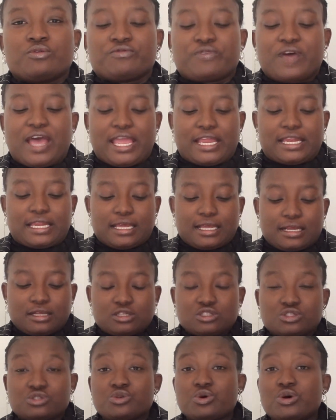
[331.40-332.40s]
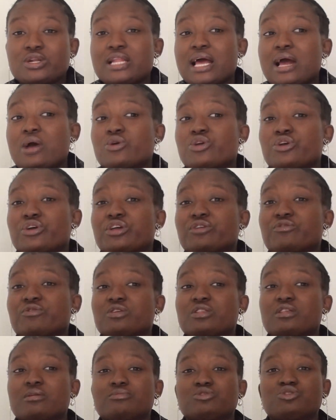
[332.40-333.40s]
Fine. So now you're
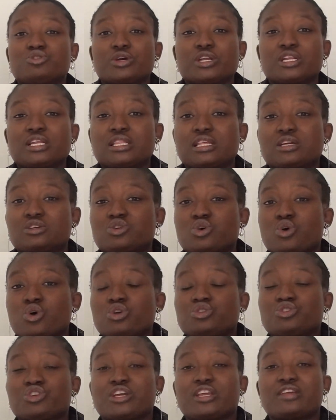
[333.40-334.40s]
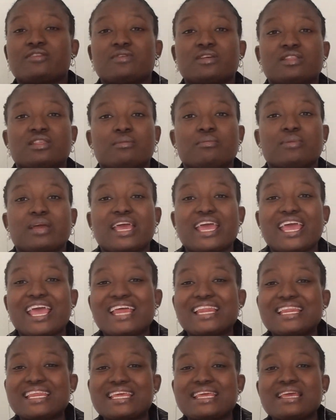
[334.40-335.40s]
giving them joining the doors, you're giving them
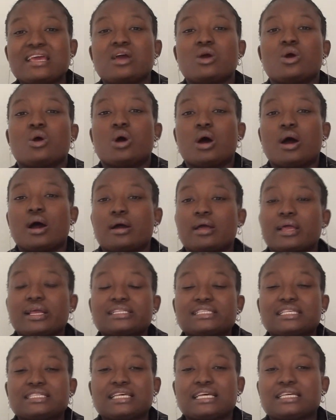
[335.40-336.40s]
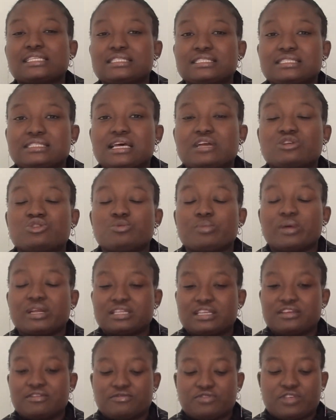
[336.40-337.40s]
any uh, exercises that you
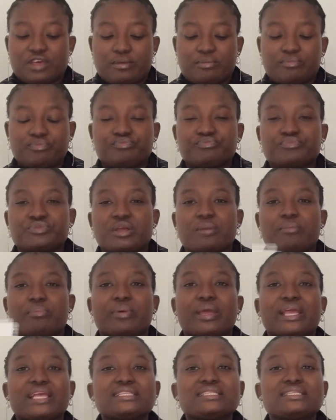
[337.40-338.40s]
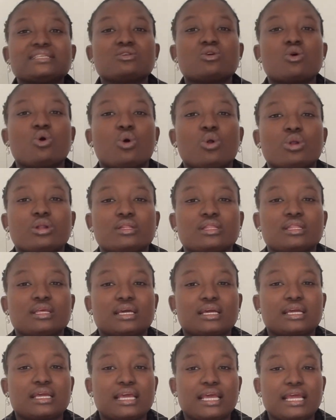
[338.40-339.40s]
might give them basing on
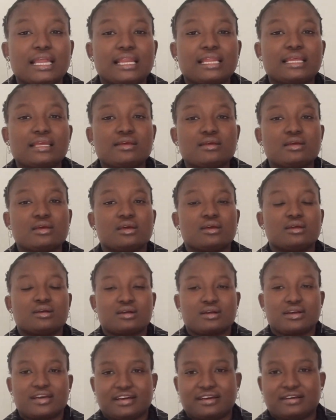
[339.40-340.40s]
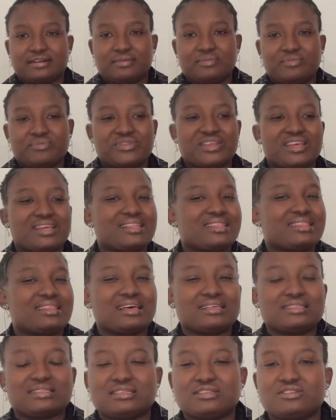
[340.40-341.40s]
the curly K. And
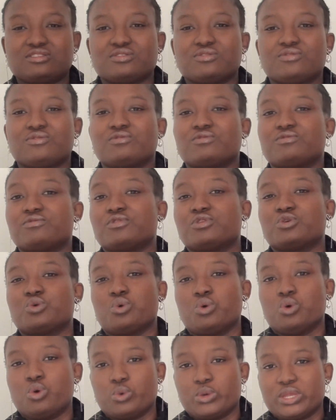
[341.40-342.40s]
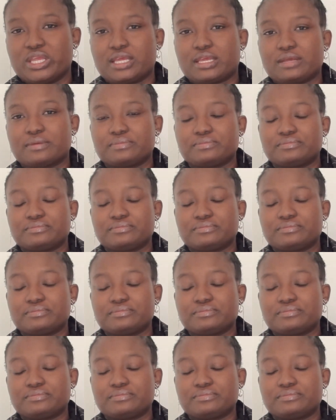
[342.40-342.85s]
that's it for the whole week.